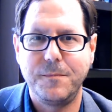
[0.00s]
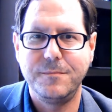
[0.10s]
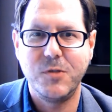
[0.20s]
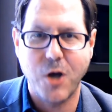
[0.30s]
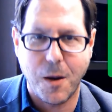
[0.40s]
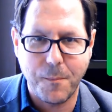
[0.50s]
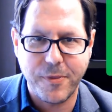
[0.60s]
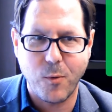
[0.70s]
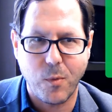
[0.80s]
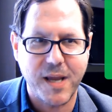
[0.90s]
jump
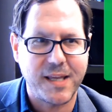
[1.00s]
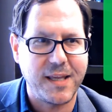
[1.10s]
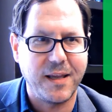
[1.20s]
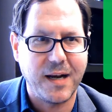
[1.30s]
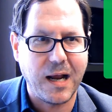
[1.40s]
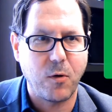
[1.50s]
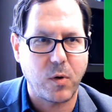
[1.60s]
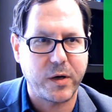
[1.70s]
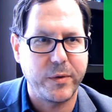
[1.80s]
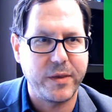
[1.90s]
that we're making in how we're
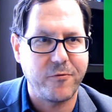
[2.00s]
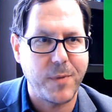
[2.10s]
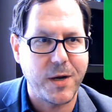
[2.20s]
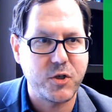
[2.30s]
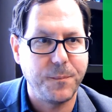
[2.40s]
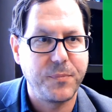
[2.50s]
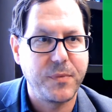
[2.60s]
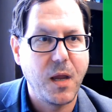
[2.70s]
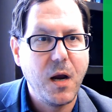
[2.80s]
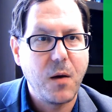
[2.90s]
working with the information.
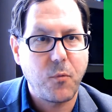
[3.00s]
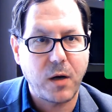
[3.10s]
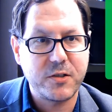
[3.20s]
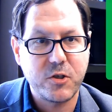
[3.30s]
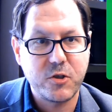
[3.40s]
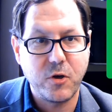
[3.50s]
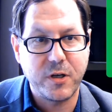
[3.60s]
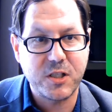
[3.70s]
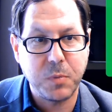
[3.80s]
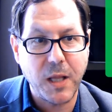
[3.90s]
Products should
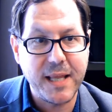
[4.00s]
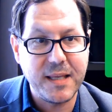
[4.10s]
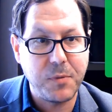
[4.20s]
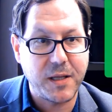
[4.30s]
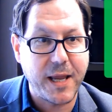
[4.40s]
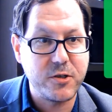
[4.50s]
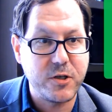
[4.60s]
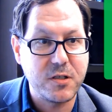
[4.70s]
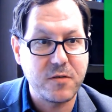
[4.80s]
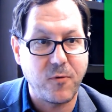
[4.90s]
explain the
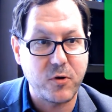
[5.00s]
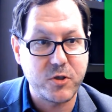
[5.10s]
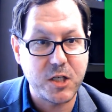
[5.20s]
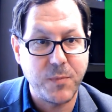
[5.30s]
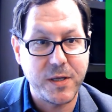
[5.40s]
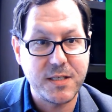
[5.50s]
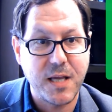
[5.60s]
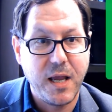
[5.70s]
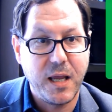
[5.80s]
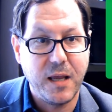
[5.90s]
implications for judgments
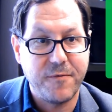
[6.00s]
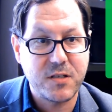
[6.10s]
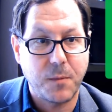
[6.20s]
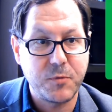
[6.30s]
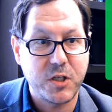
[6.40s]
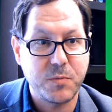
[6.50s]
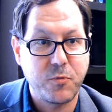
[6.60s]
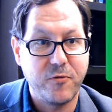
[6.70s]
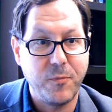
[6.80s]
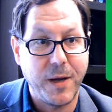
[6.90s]
if assumptions
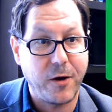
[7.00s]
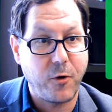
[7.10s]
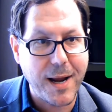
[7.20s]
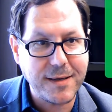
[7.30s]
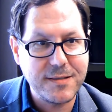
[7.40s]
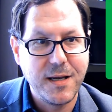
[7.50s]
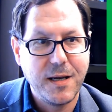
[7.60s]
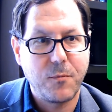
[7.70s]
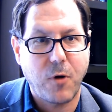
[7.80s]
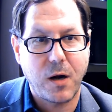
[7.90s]
prove to be incorrect.
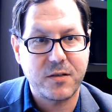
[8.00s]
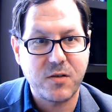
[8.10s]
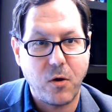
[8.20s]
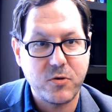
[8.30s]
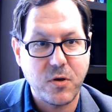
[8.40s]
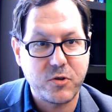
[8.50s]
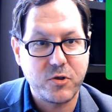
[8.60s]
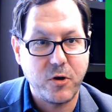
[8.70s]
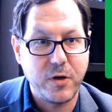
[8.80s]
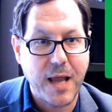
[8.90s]
Products also
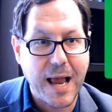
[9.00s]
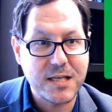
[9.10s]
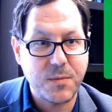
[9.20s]
should, as